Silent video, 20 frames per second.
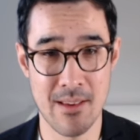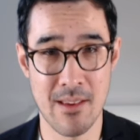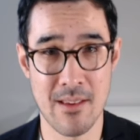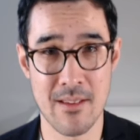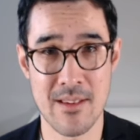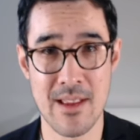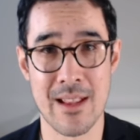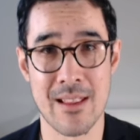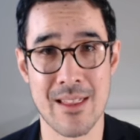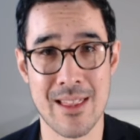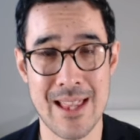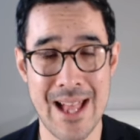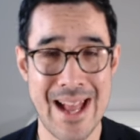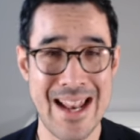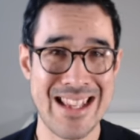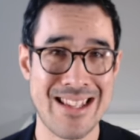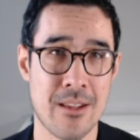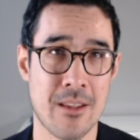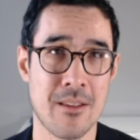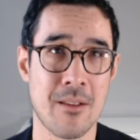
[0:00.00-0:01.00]
As I said,
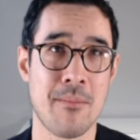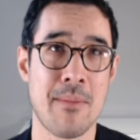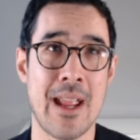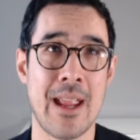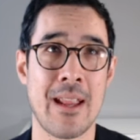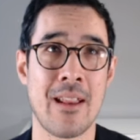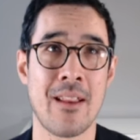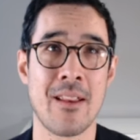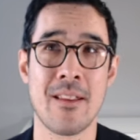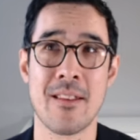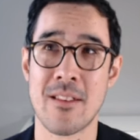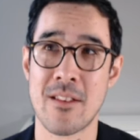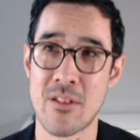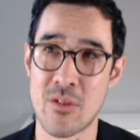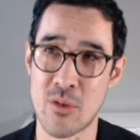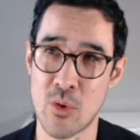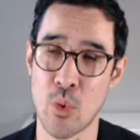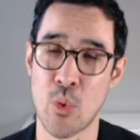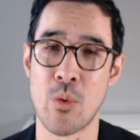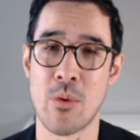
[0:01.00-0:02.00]
that is the main
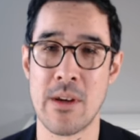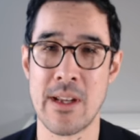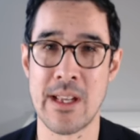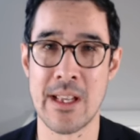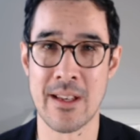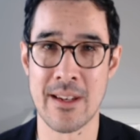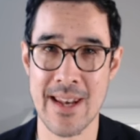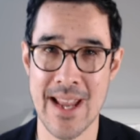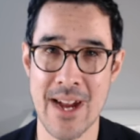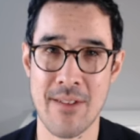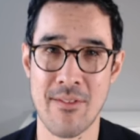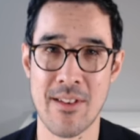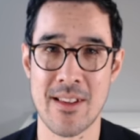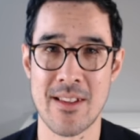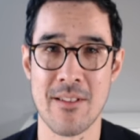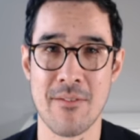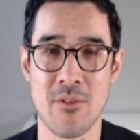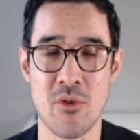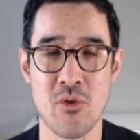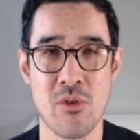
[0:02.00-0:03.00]
story and
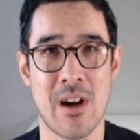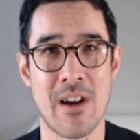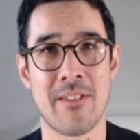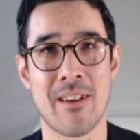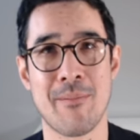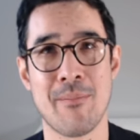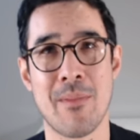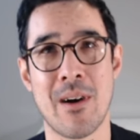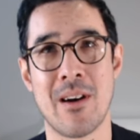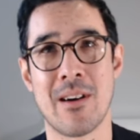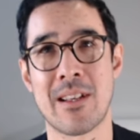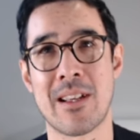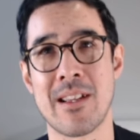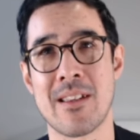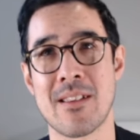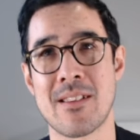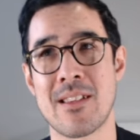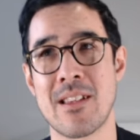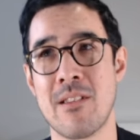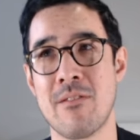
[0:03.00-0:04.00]
narrative driving
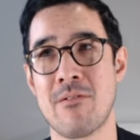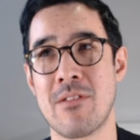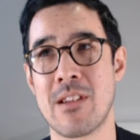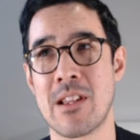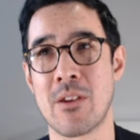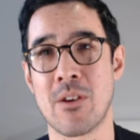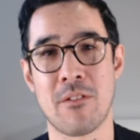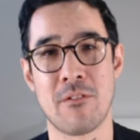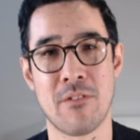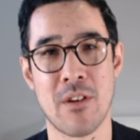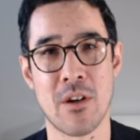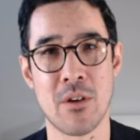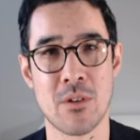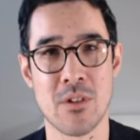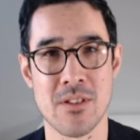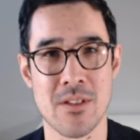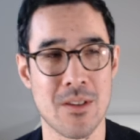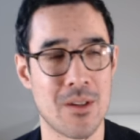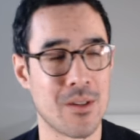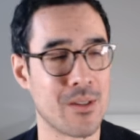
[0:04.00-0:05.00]
markets that you've really got to
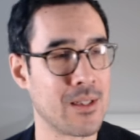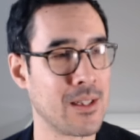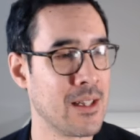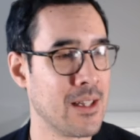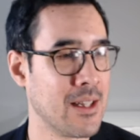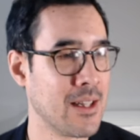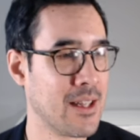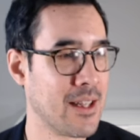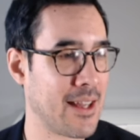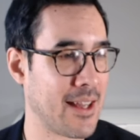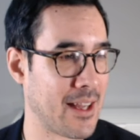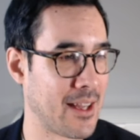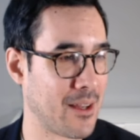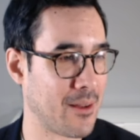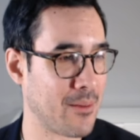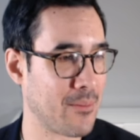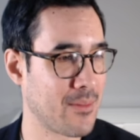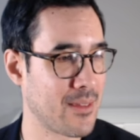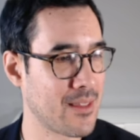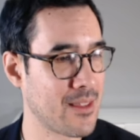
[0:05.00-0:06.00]
focus on.
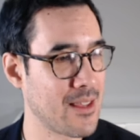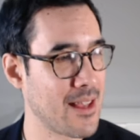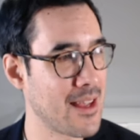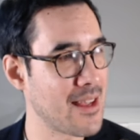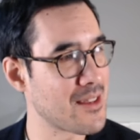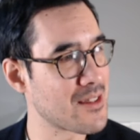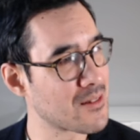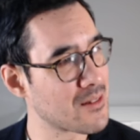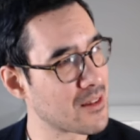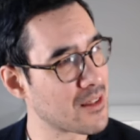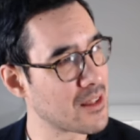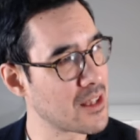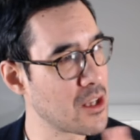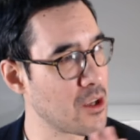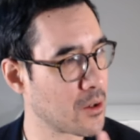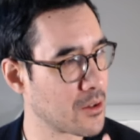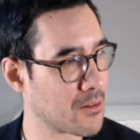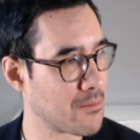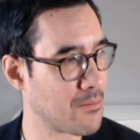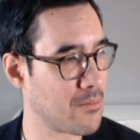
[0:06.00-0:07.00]
There's the
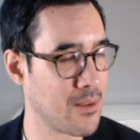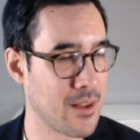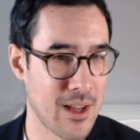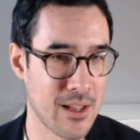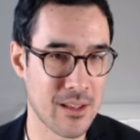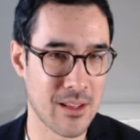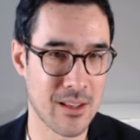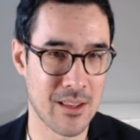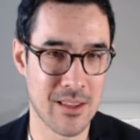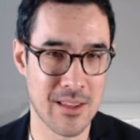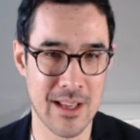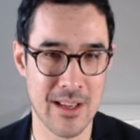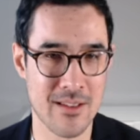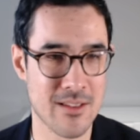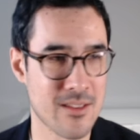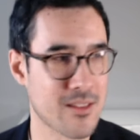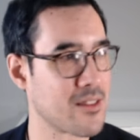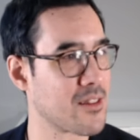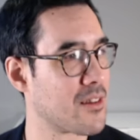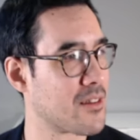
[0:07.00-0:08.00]
odd other
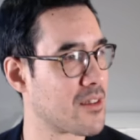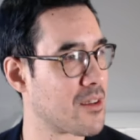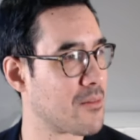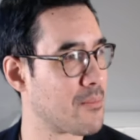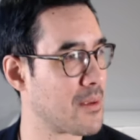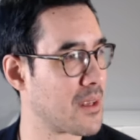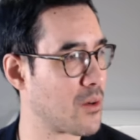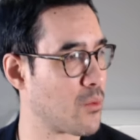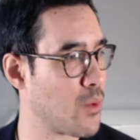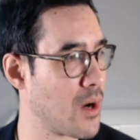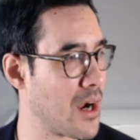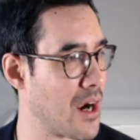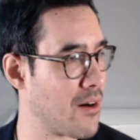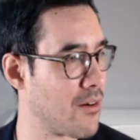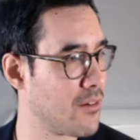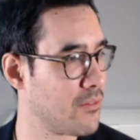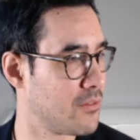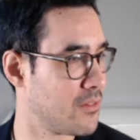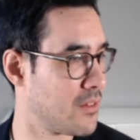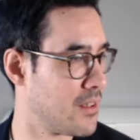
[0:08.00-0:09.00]
things to be
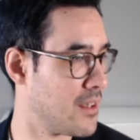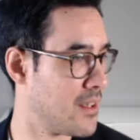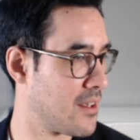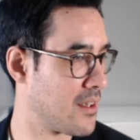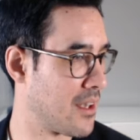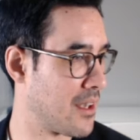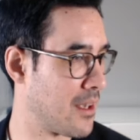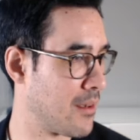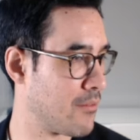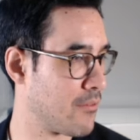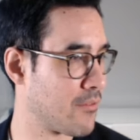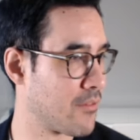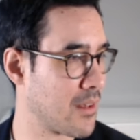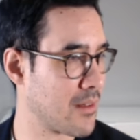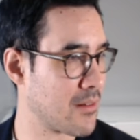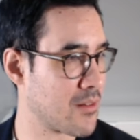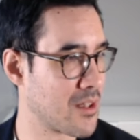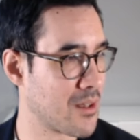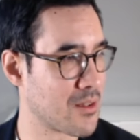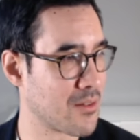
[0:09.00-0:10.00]
aware of.
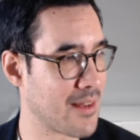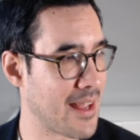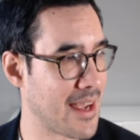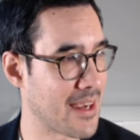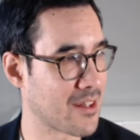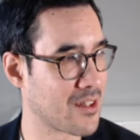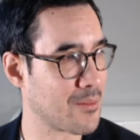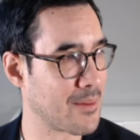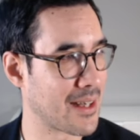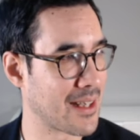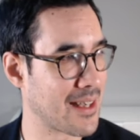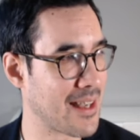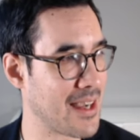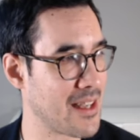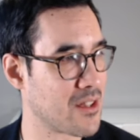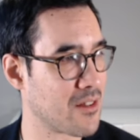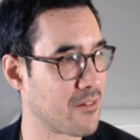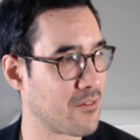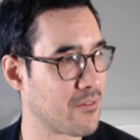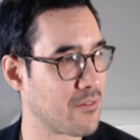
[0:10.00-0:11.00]
In terms of the economic
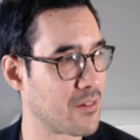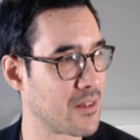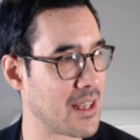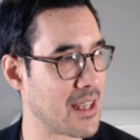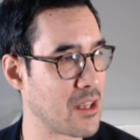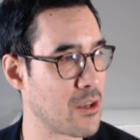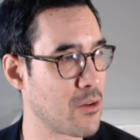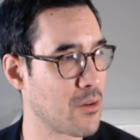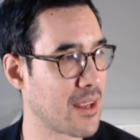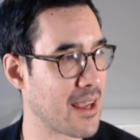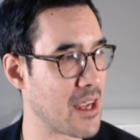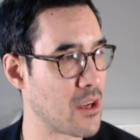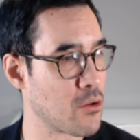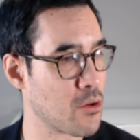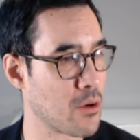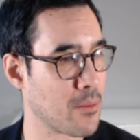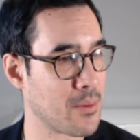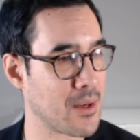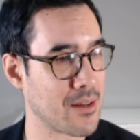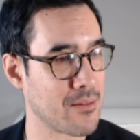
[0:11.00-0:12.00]
data for the UK
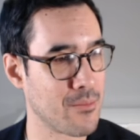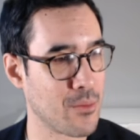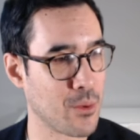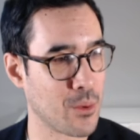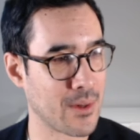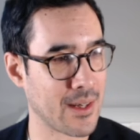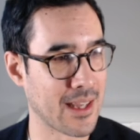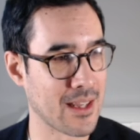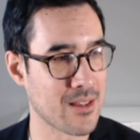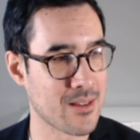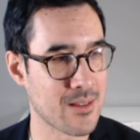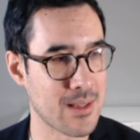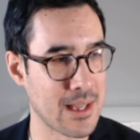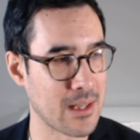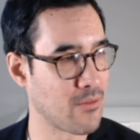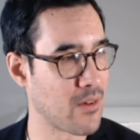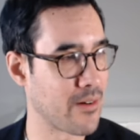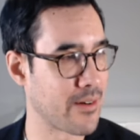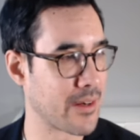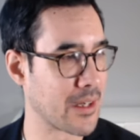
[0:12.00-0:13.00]
European morning,
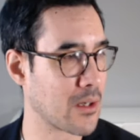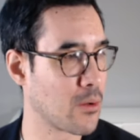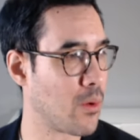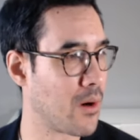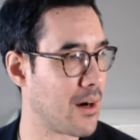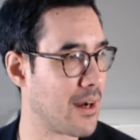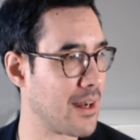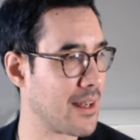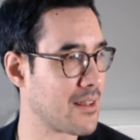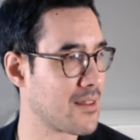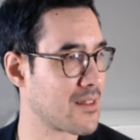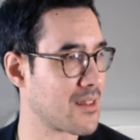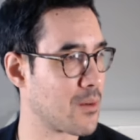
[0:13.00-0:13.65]
it's very quiet.